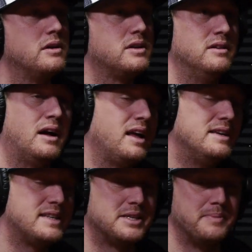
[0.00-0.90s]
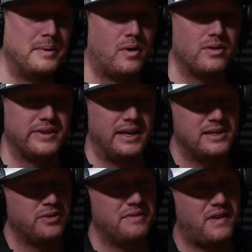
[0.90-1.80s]
Like he said to me once,
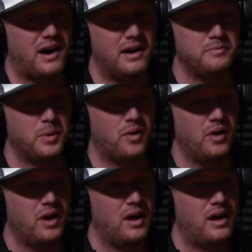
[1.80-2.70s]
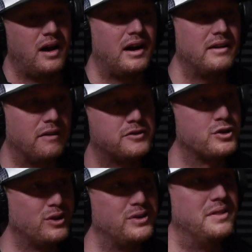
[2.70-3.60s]
he's only 5, but I've
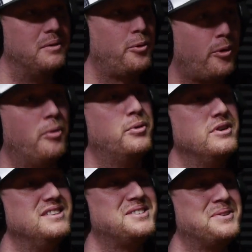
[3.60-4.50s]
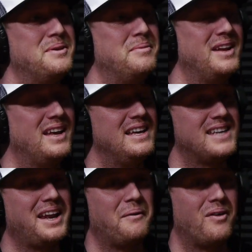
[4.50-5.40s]
drilled in the Royal Marines to him, and he
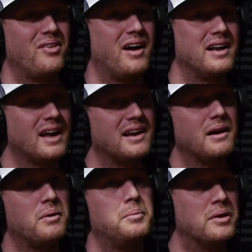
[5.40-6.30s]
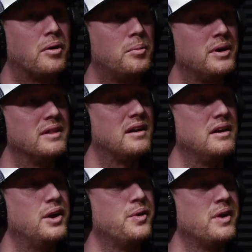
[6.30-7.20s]
said it once, like, Daddy, I want to be a Royal Marine
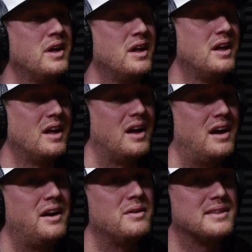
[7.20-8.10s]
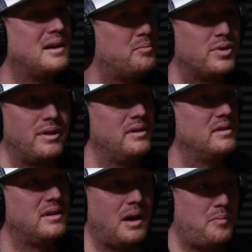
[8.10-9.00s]
like you. And I was like,
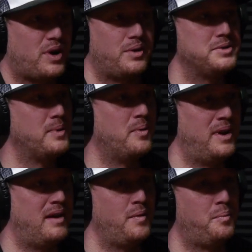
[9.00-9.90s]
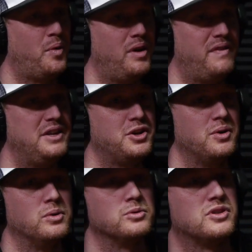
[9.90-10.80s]
brilliant, like proudest moment ever. But if he
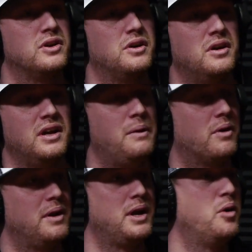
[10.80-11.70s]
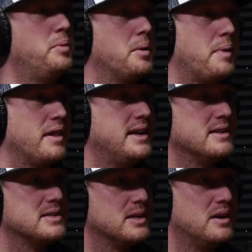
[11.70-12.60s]
chose that he wanted to go and be a ballet
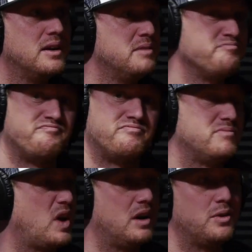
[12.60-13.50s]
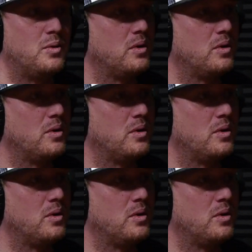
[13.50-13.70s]
dancer, I don't